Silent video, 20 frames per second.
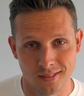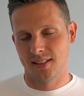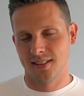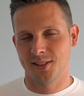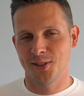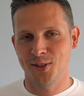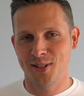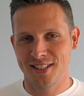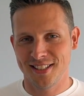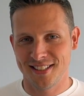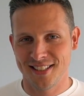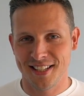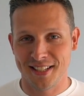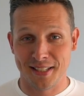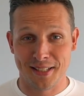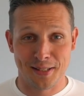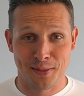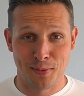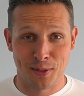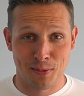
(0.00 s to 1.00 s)
So this is
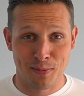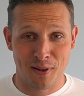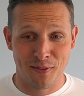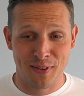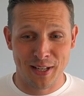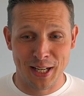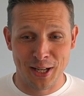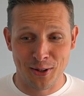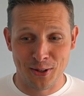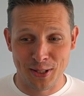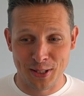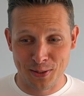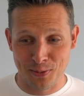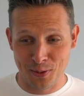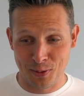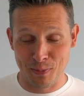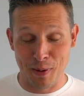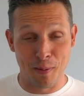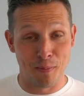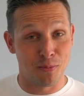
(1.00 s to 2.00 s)
it. This was my video. This
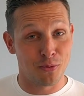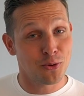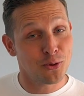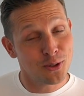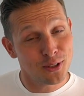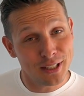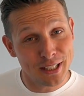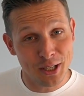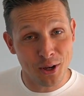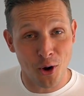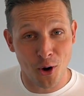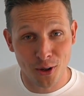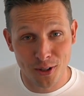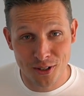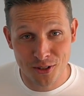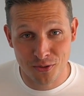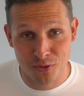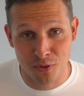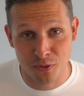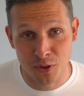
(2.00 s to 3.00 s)
was my brutally
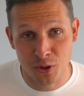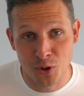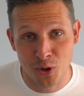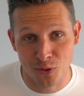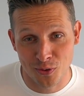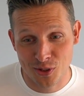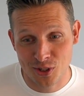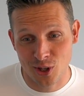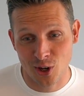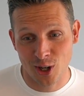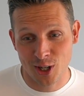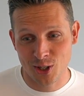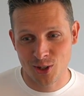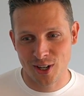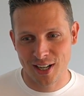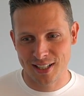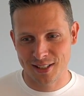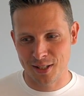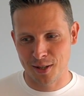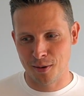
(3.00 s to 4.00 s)
honest review of
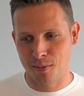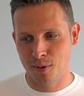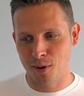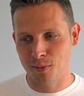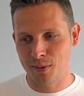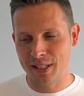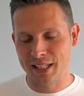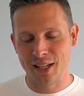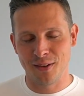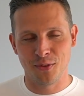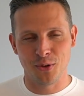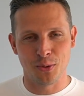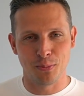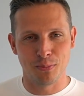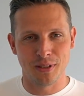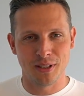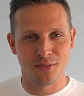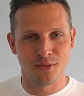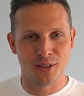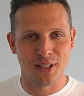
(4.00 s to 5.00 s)
Skytrax, and I'll probably give you a
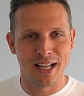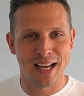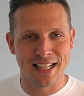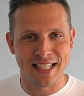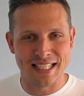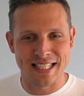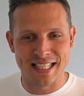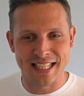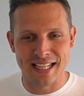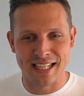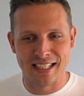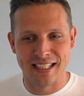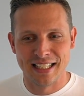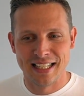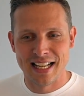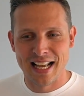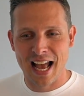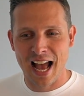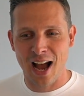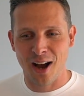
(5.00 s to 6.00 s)
bit of an idea
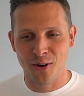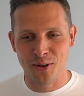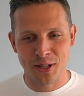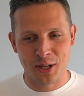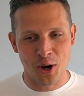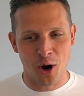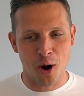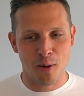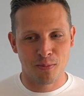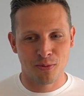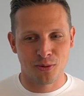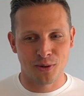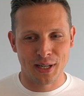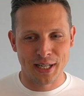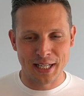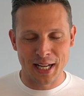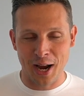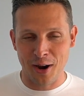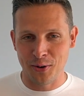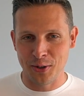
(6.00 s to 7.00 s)
how they
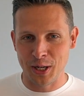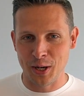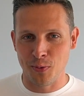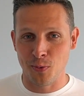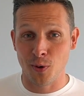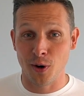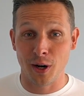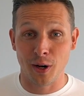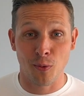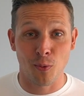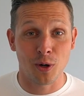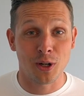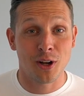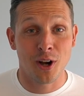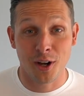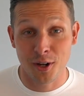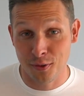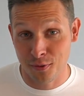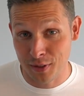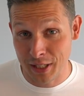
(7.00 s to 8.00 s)
operate, how they work, what
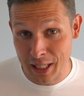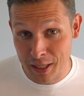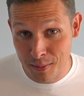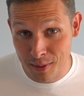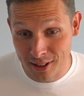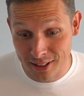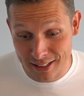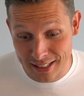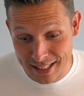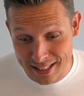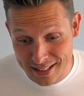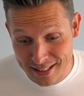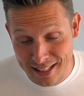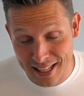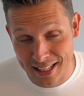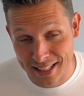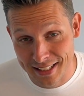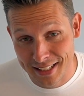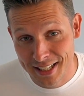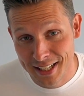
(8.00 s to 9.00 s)
kind of email they
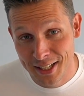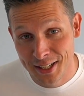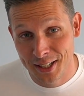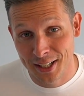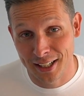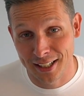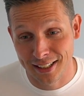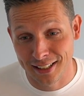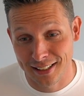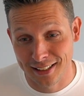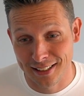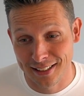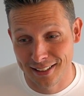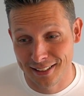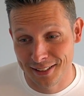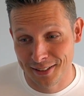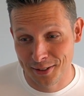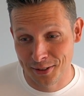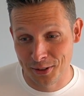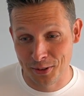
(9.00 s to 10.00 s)
send
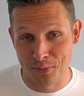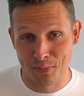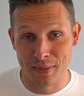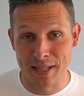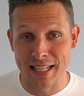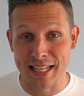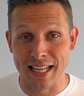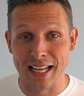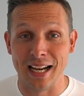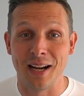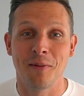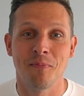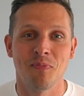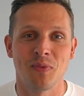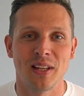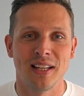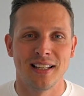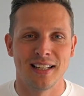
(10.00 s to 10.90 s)
to media.